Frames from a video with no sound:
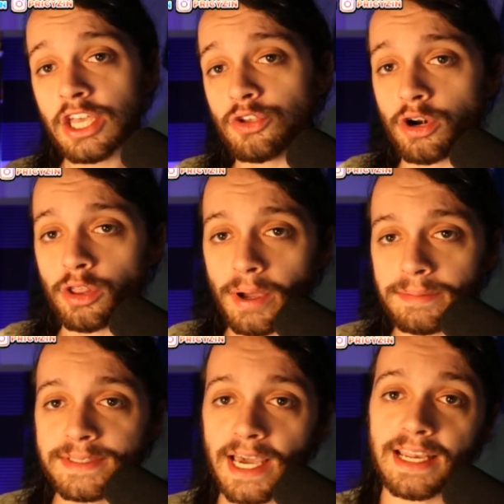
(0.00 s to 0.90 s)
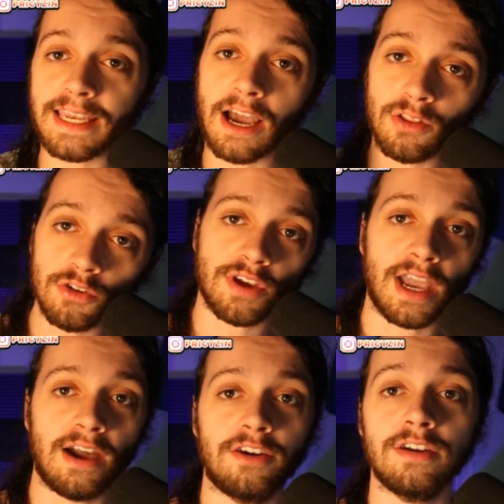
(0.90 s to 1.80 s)
You go to the website, download your
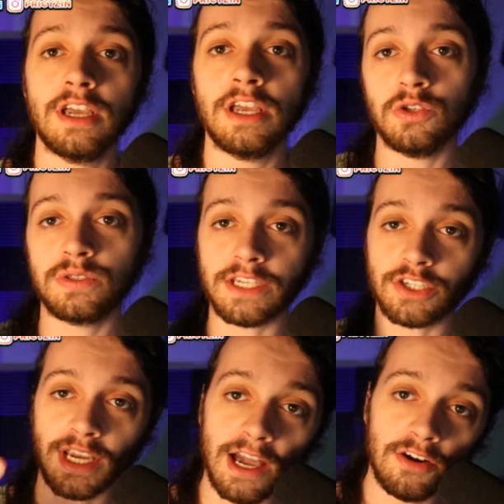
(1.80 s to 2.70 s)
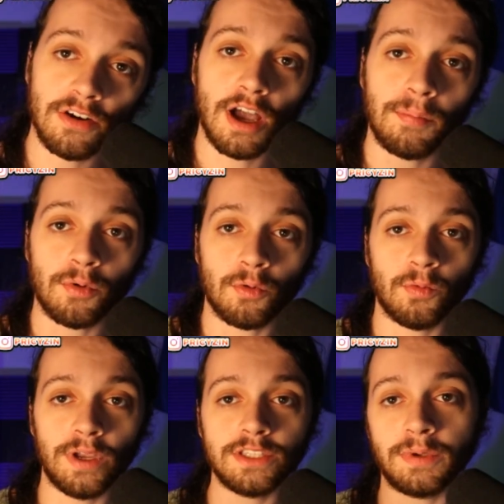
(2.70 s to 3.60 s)
counter, you set your counter up,
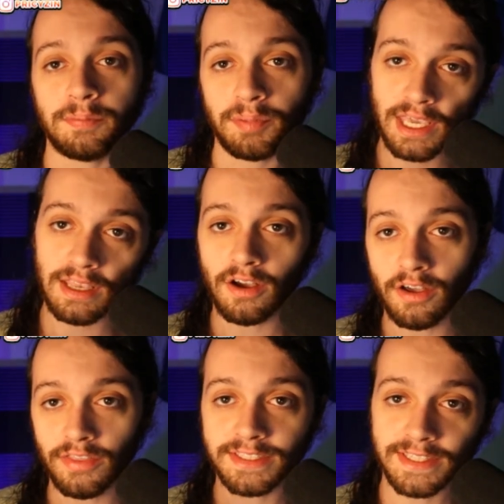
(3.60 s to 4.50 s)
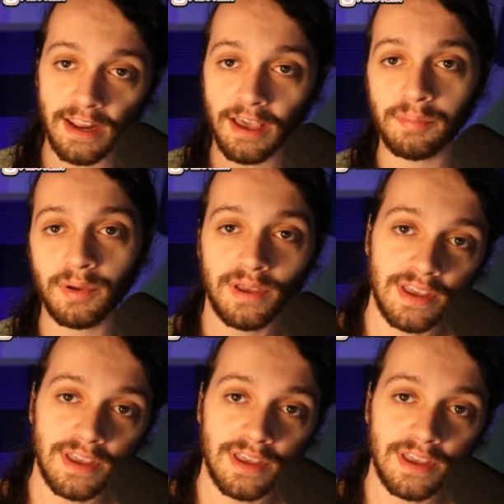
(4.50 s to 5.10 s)
rinse, repeat on the setup,